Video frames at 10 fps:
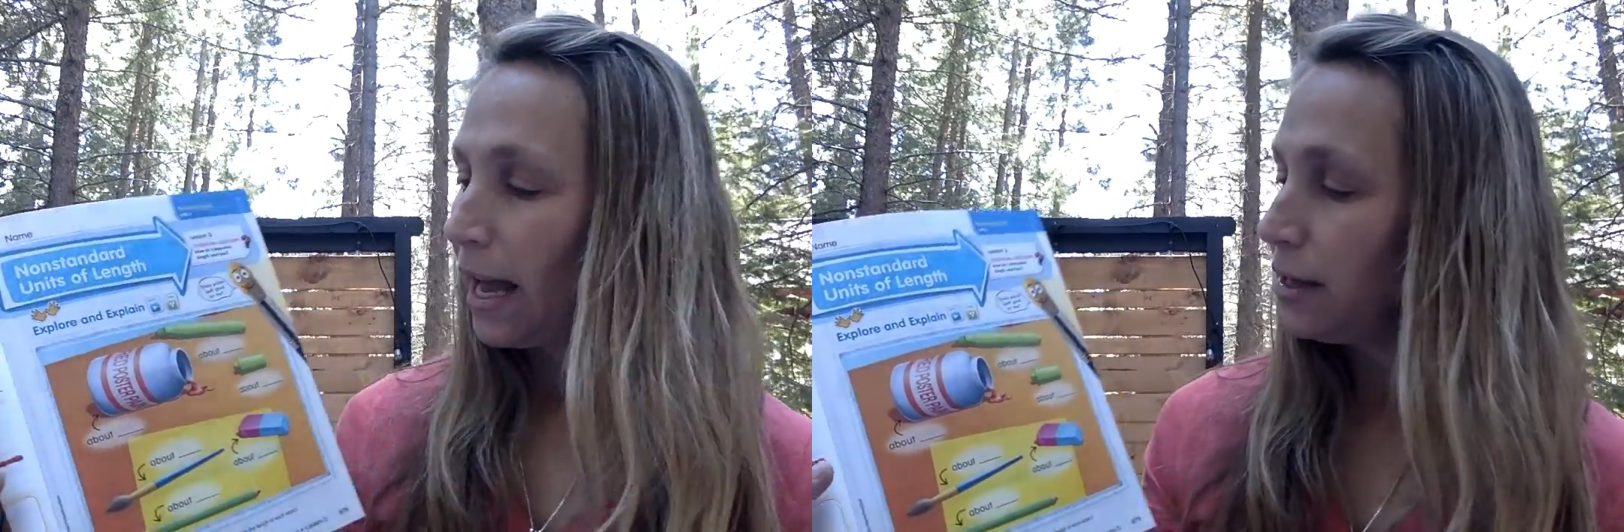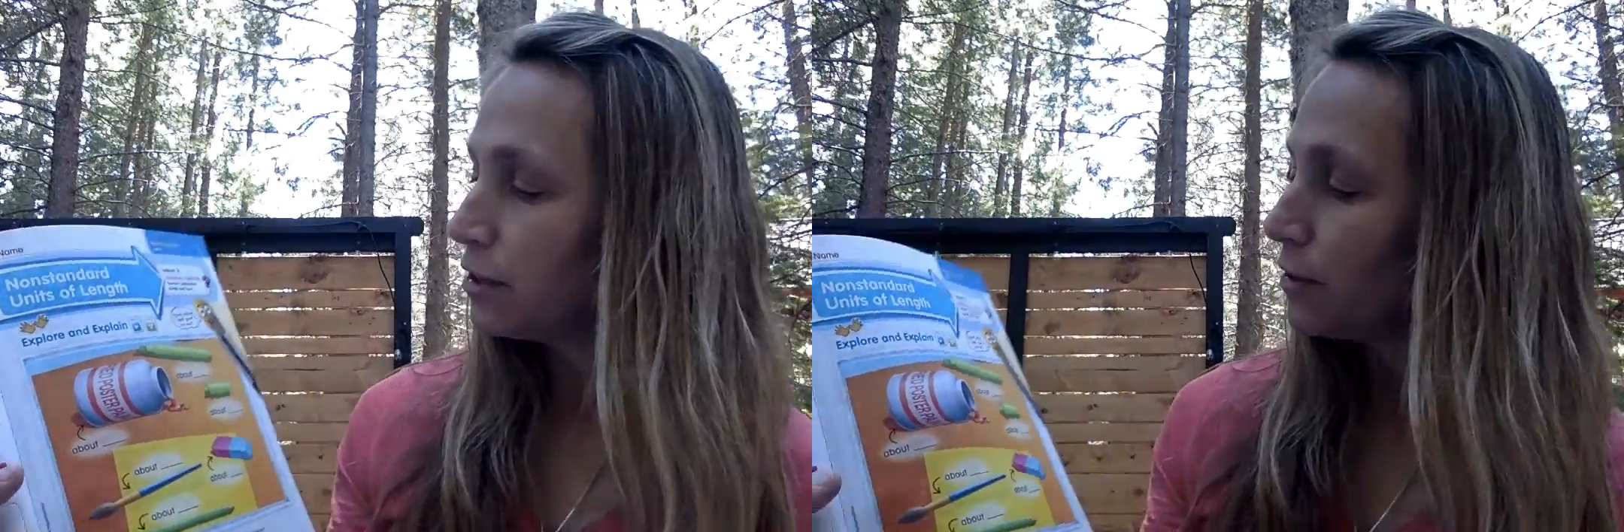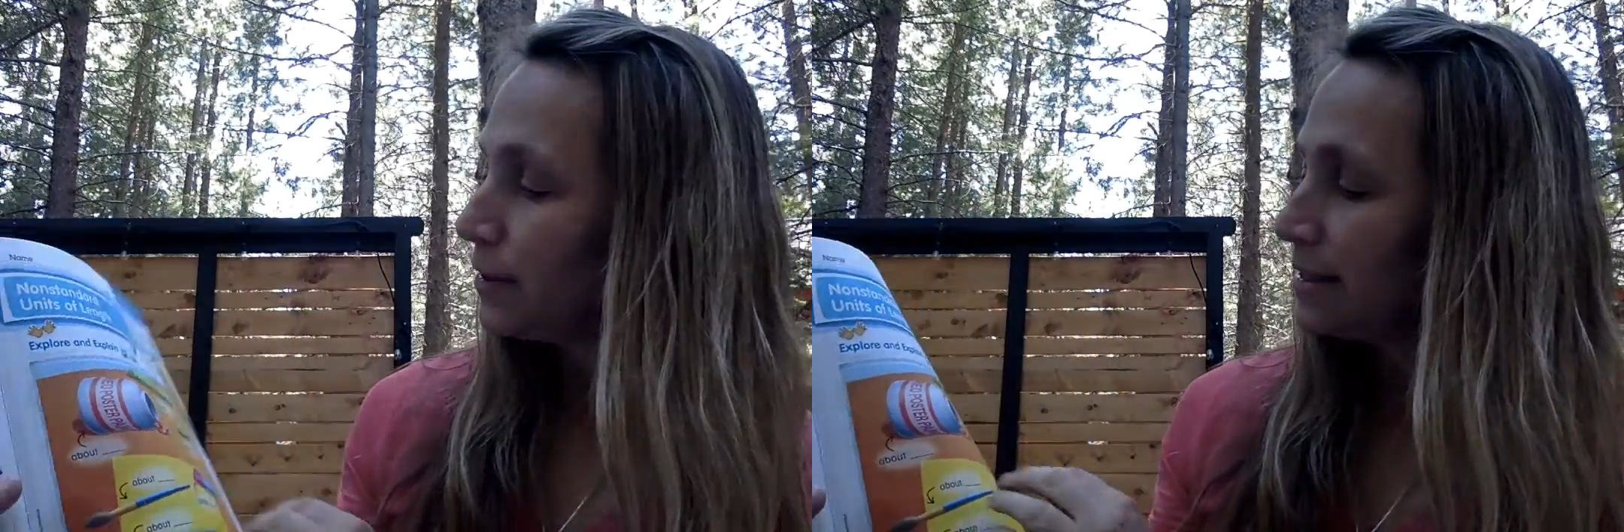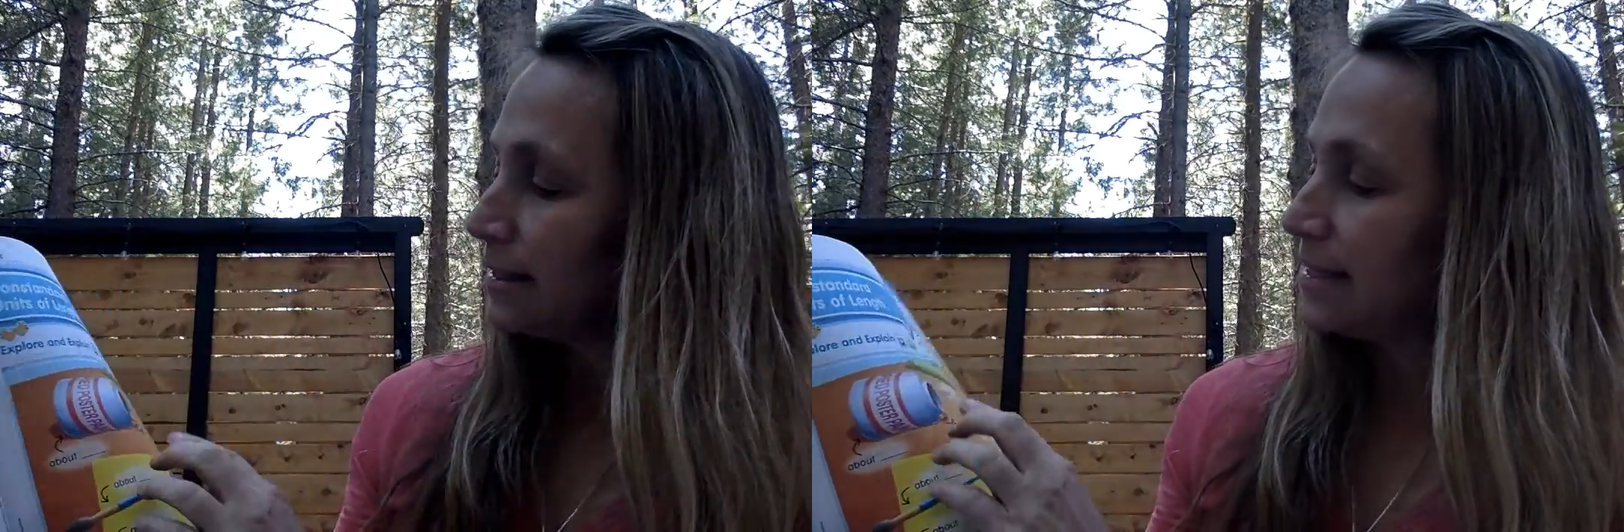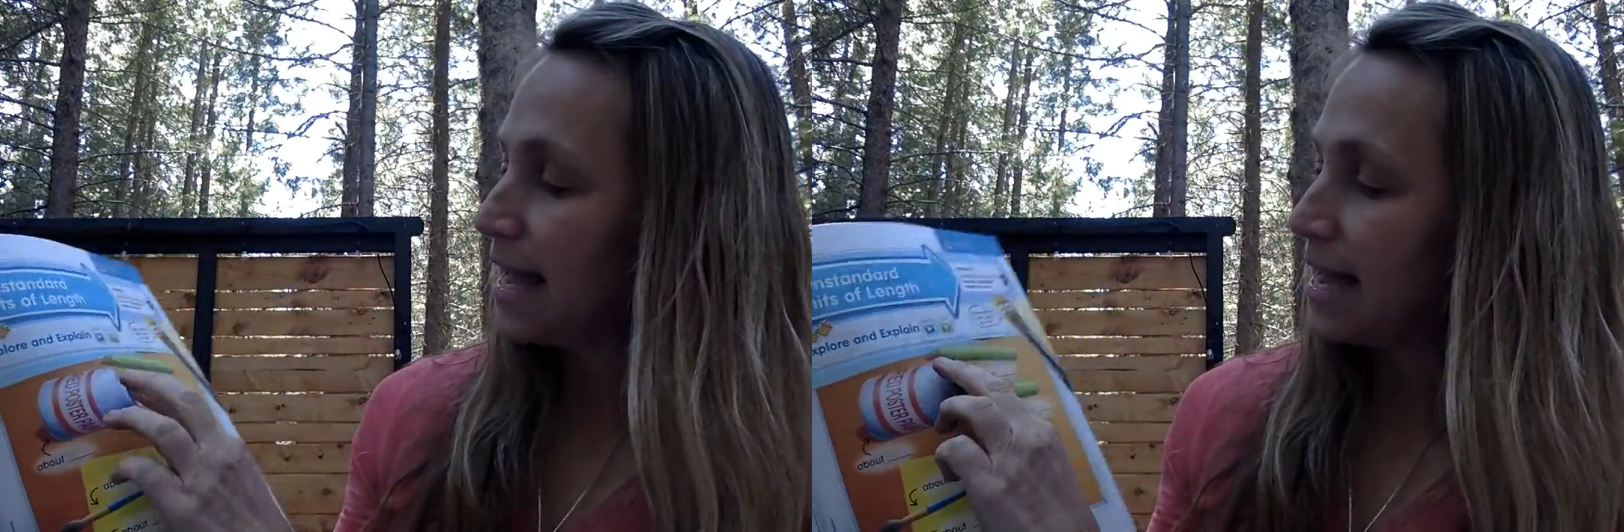And you're going
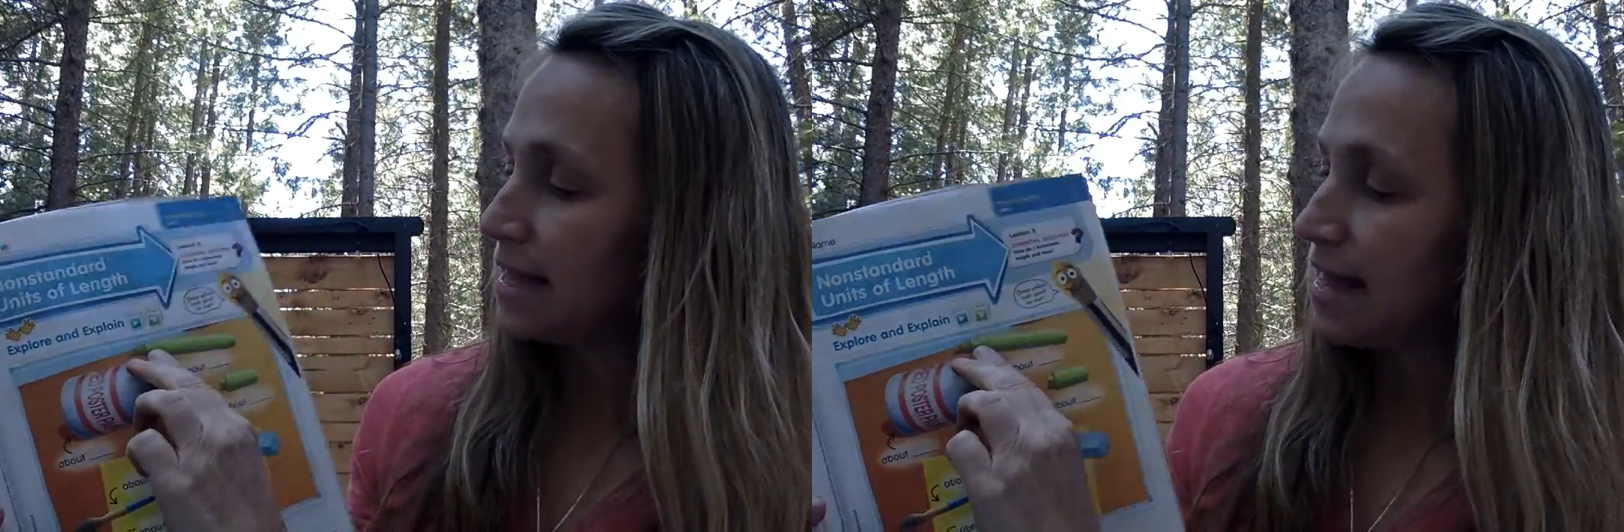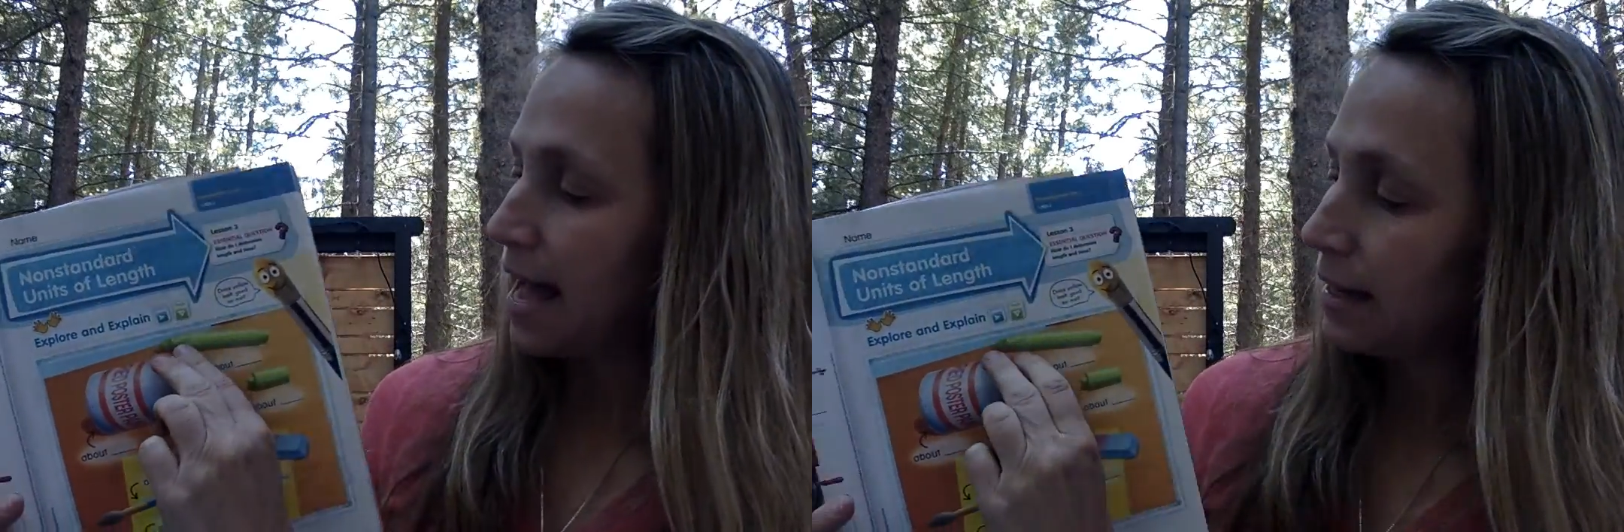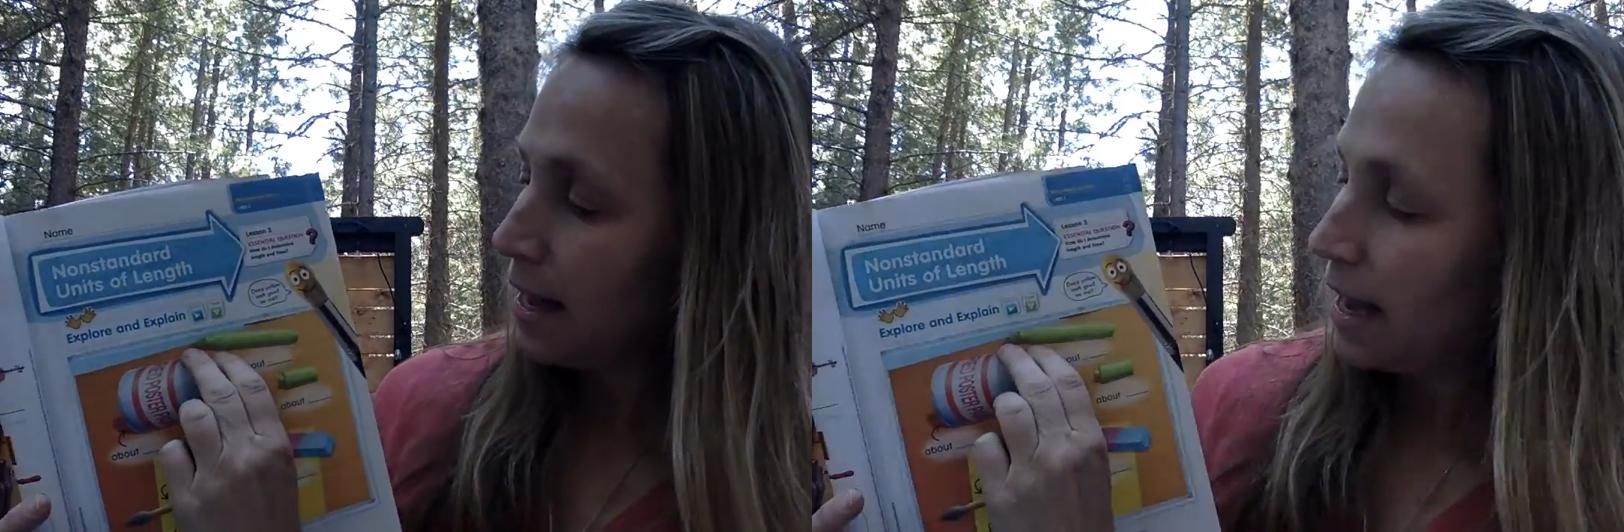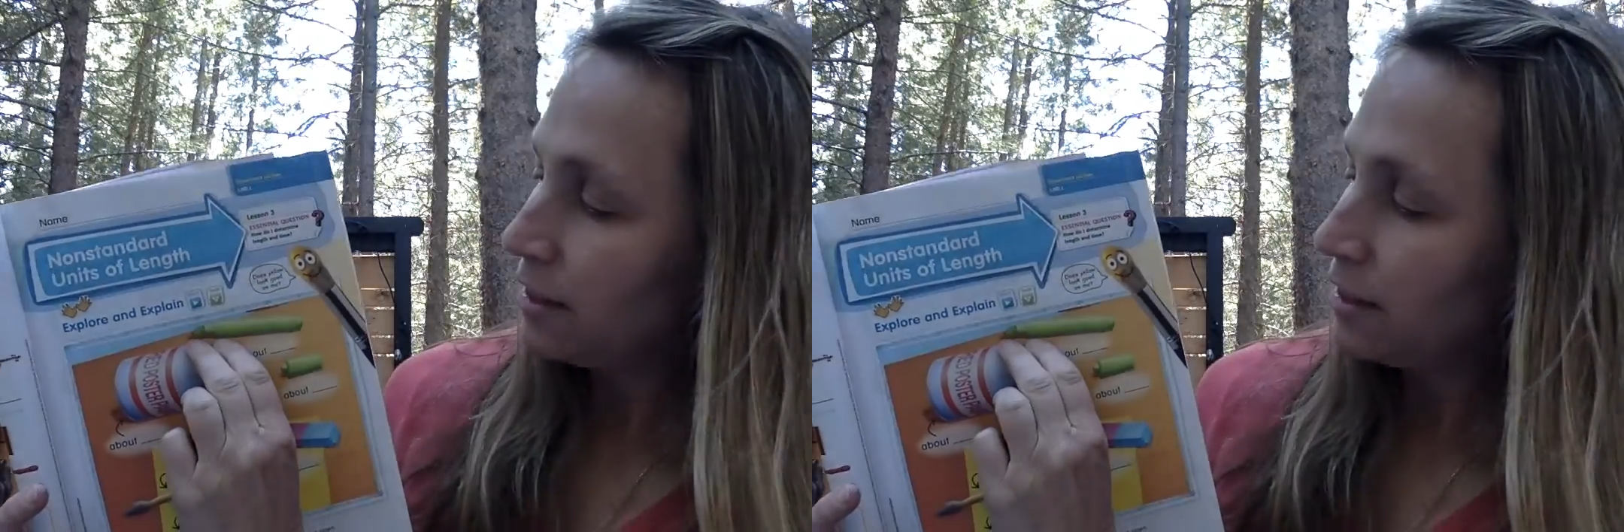to take that